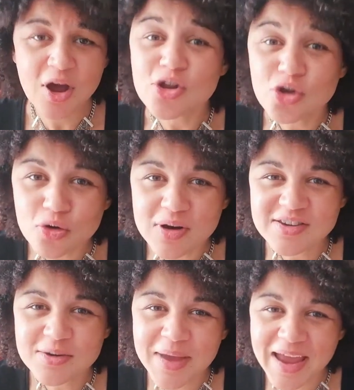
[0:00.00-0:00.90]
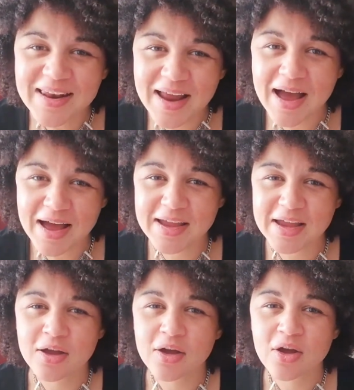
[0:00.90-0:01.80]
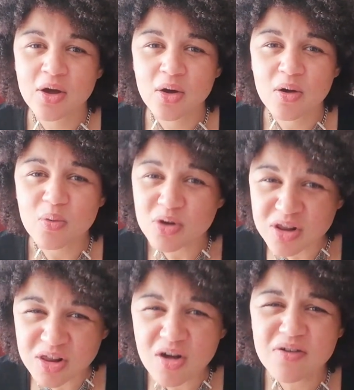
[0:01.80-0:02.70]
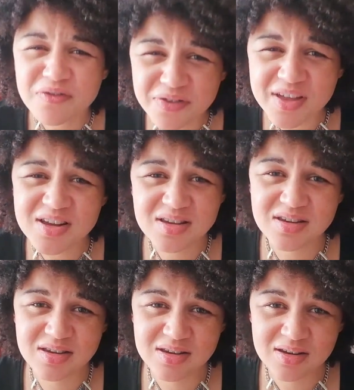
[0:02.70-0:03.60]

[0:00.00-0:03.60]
Tourism NI would love this.